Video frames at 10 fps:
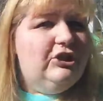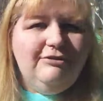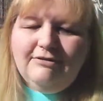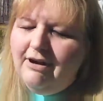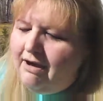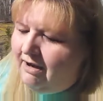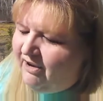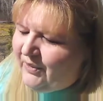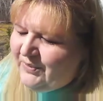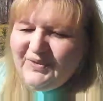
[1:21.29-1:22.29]

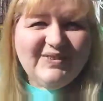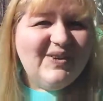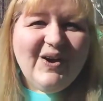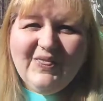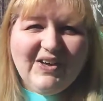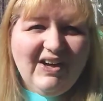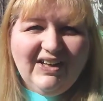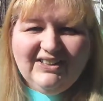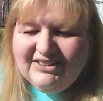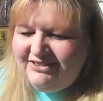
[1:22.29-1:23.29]
No, not the
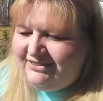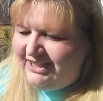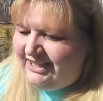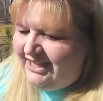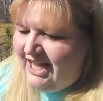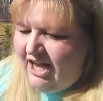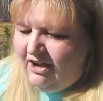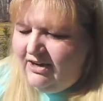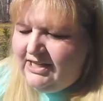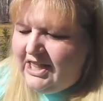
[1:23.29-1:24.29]
color green.
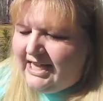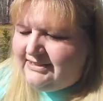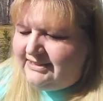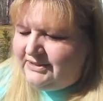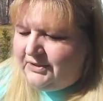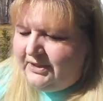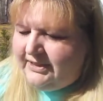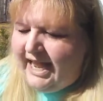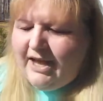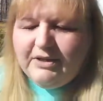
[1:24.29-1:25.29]
Our class is
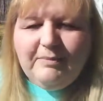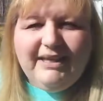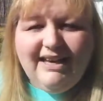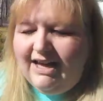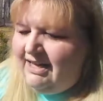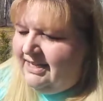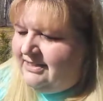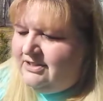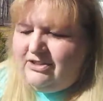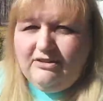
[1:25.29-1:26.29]
learning how to be
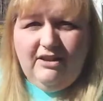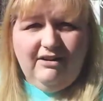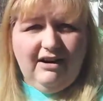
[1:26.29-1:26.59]
kind to the